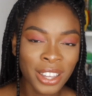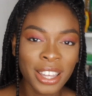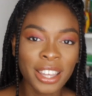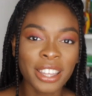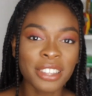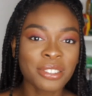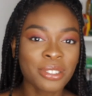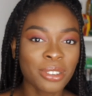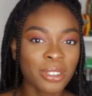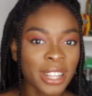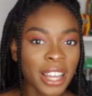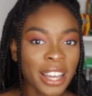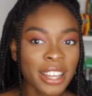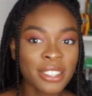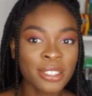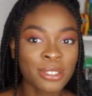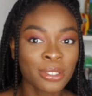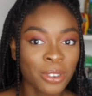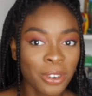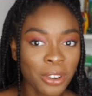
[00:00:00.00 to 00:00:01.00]
It's not that
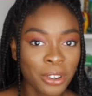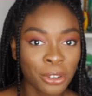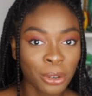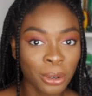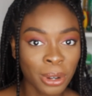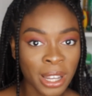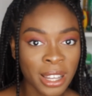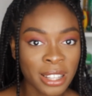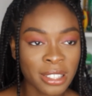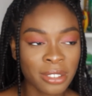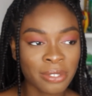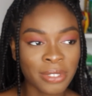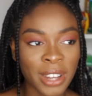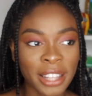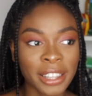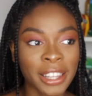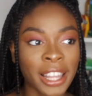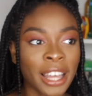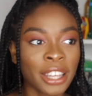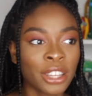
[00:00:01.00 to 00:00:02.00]
it's not growing, it's the
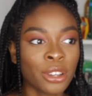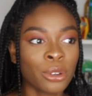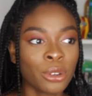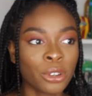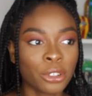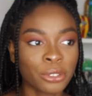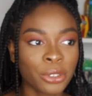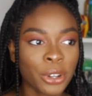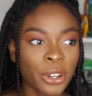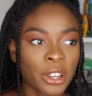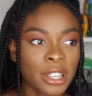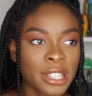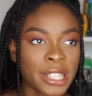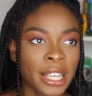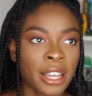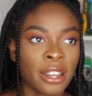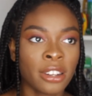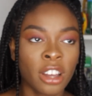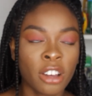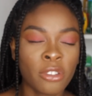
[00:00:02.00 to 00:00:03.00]
fact that you're not
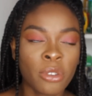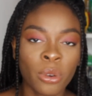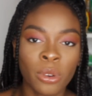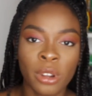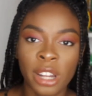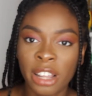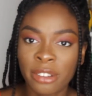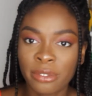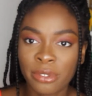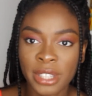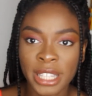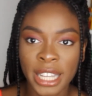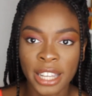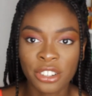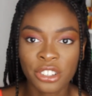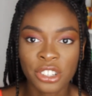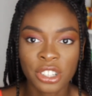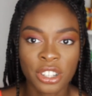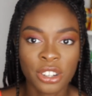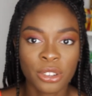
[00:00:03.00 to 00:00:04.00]
focusing enough on length
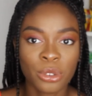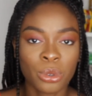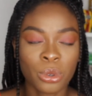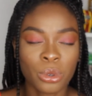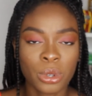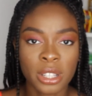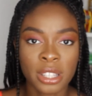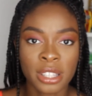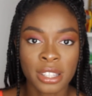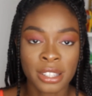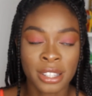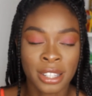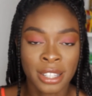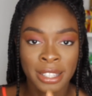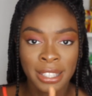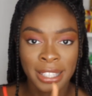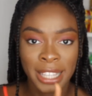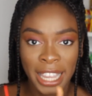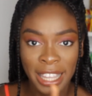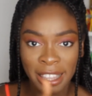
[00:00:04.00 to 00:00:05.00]
retention in order to
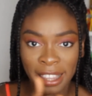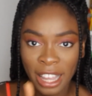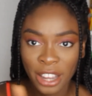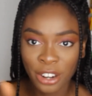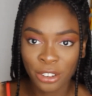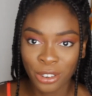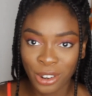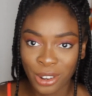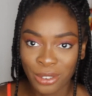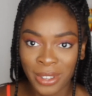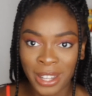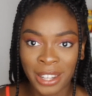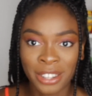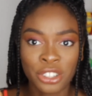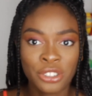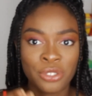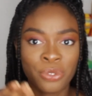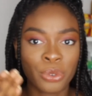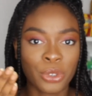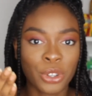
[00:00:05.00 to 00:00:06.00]
sustain that growth
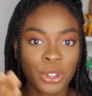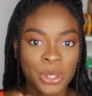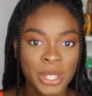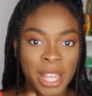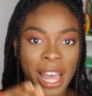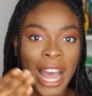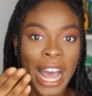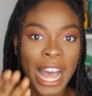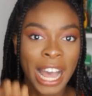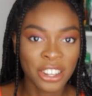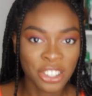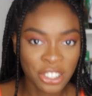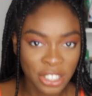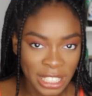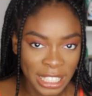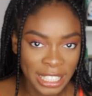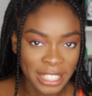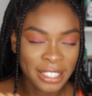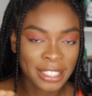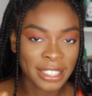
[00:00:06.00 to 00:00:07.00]
and for you to
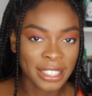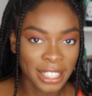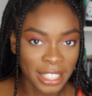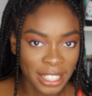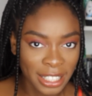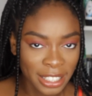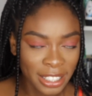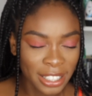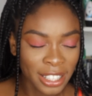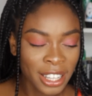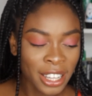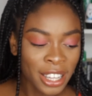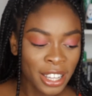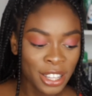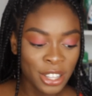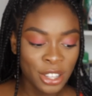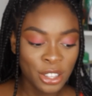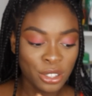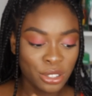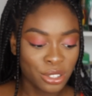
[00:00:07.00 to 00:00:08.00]
actually see it.
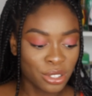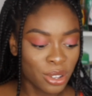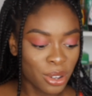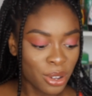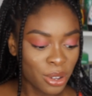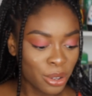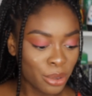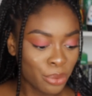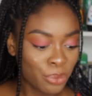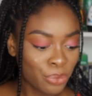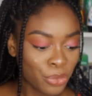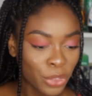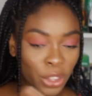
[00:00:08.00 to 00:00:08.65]
So